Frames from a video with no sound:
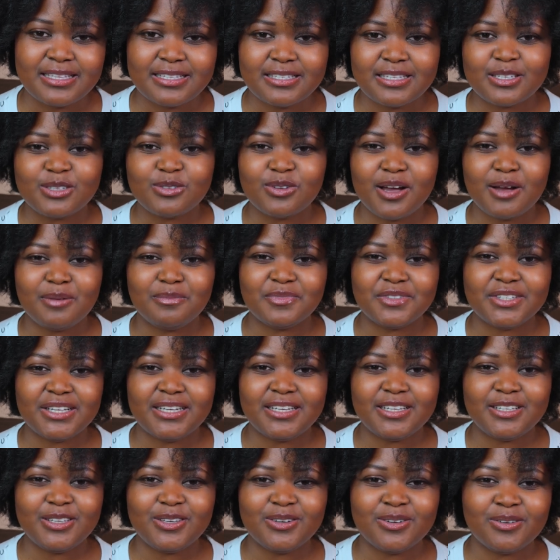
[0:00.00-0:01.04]
This is why I'm
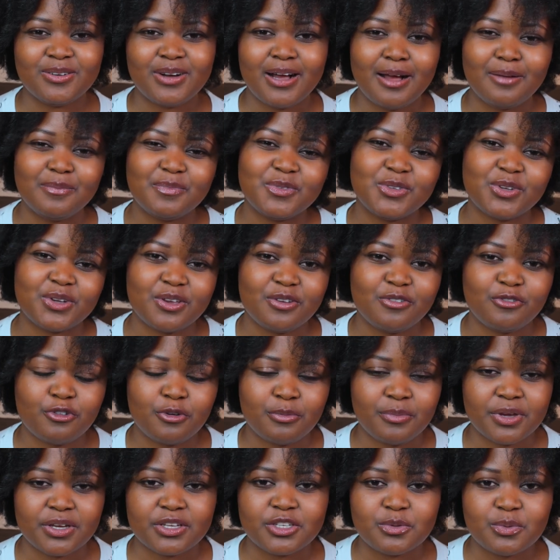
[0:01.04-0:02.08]
telling you, I'm talking
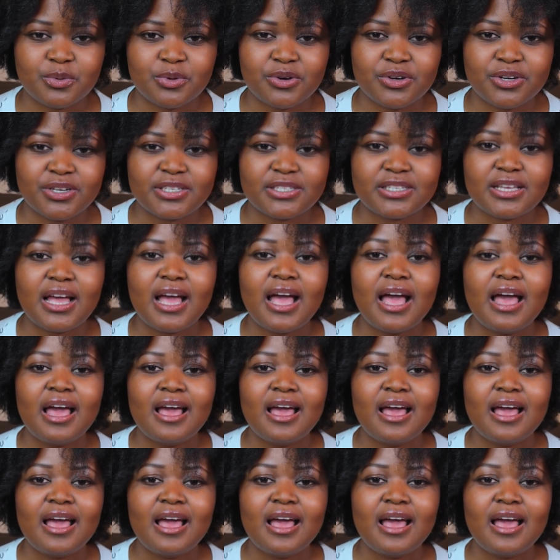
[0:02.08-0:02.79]
from experience.